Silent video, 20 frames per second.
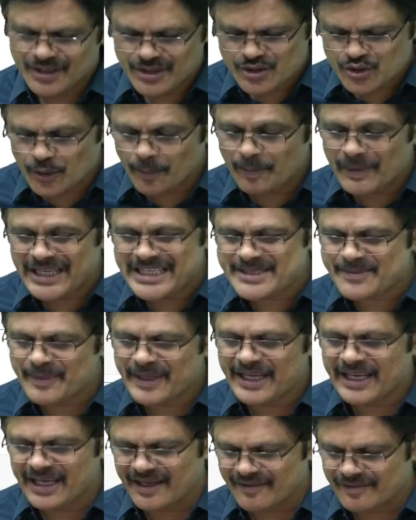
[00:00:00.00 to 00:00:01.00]
So please
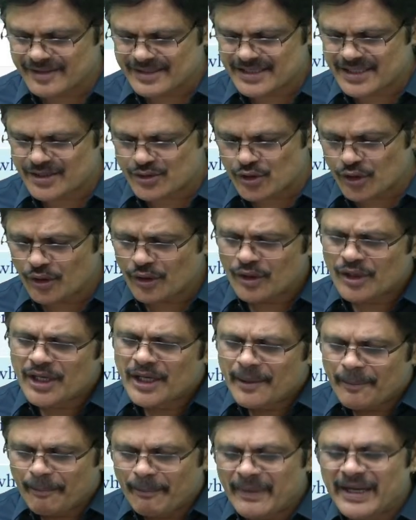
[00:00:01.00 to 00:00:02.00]
be careful, sir. So
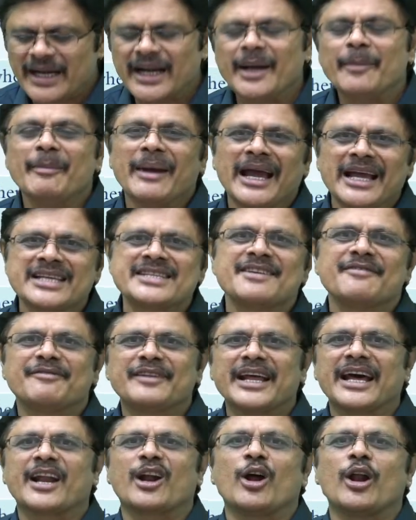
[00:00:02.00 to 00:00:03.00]
min and max, if
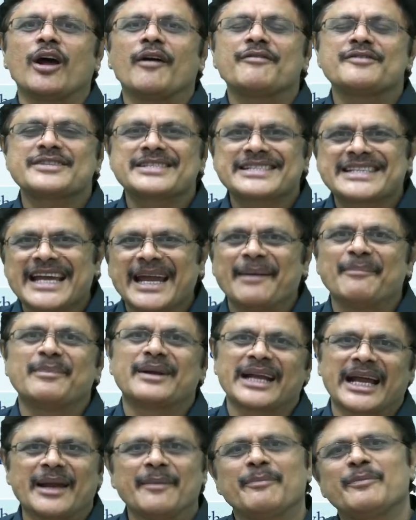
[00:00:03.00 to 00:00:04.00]
they are all of same
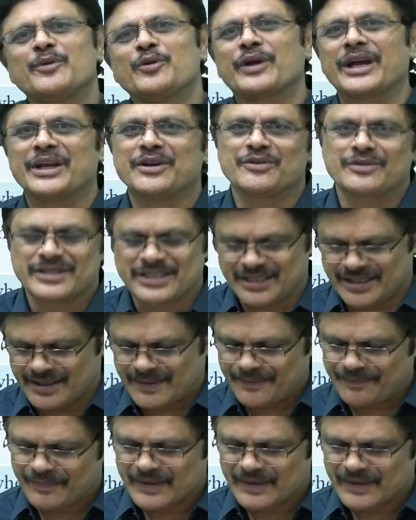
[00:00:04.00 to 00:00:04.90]
type, you can use it.